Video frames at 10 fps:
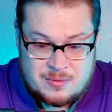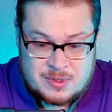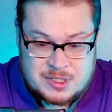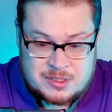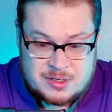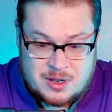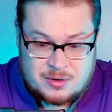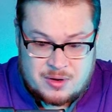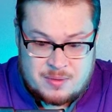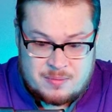Was it
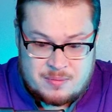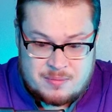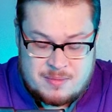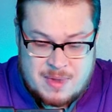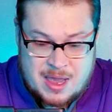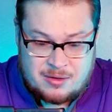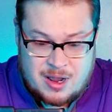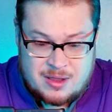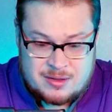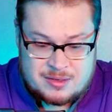Dogra Magra?